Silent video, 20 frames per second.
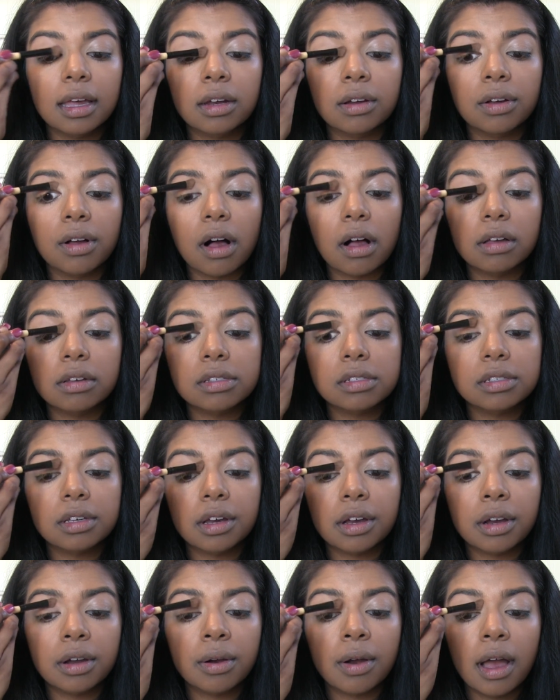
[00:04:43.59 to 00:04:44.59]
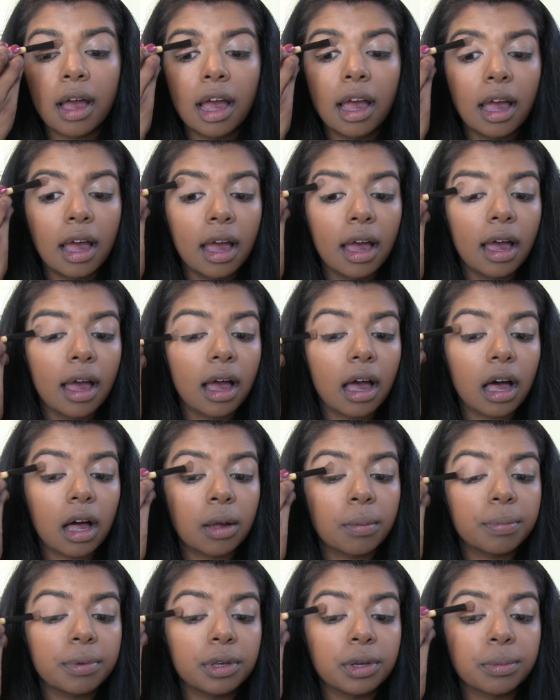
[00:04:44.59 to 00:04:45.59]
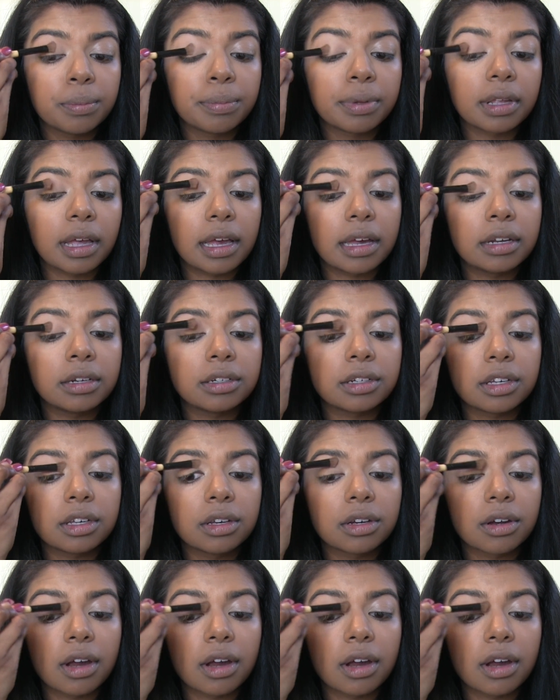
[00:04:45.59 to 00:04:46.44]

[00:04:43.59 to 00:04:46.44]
It'll also help you blend